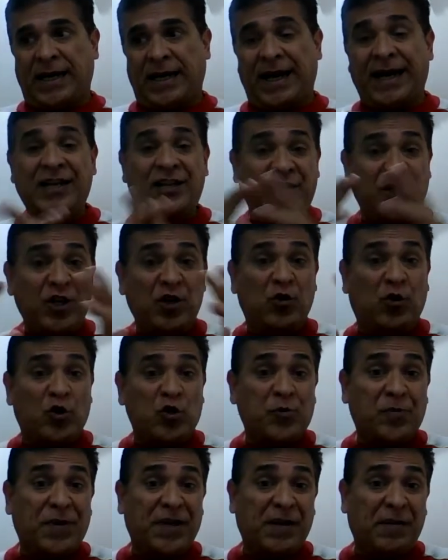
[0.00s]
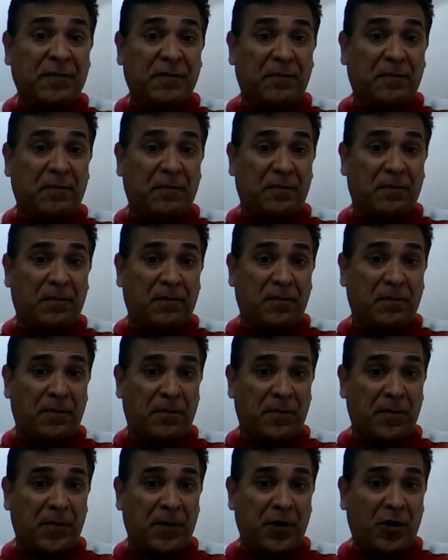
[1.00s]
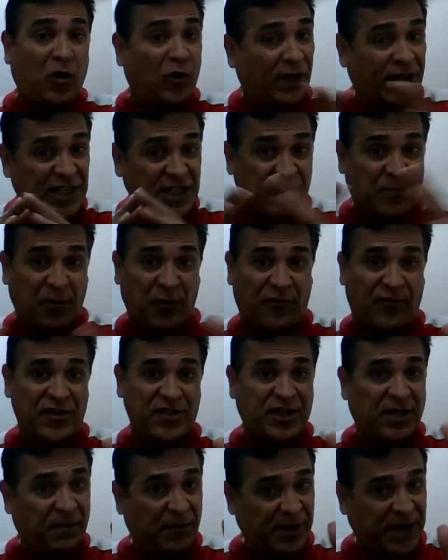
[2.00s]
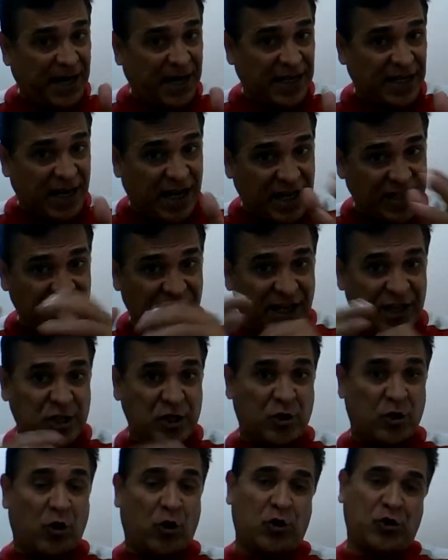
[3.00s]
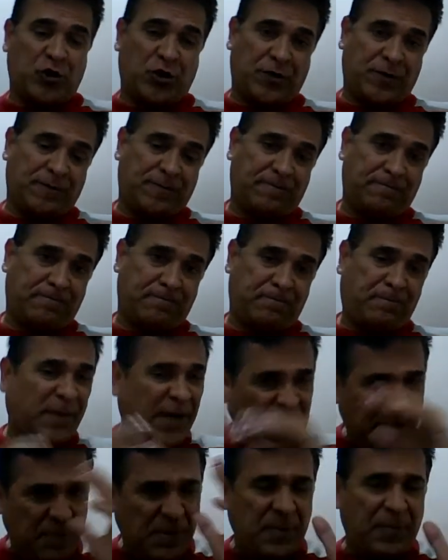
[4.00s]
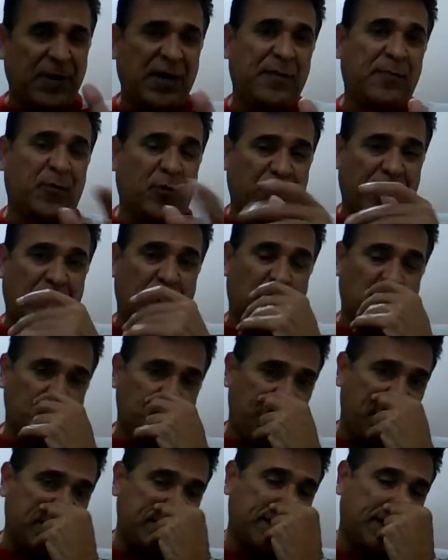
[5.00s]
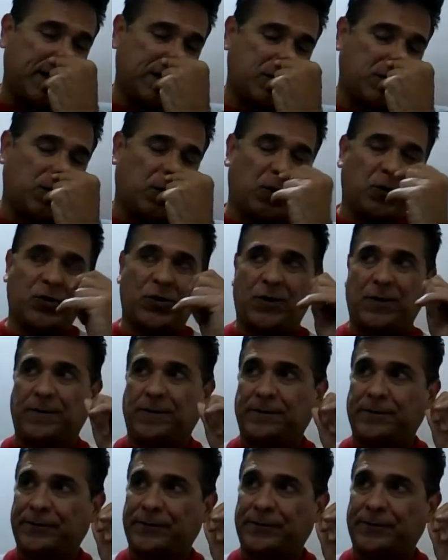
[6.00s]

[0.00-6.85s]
and she knows me not as a professor but as an astrologer. Many people in Pune knows me as an astrologer.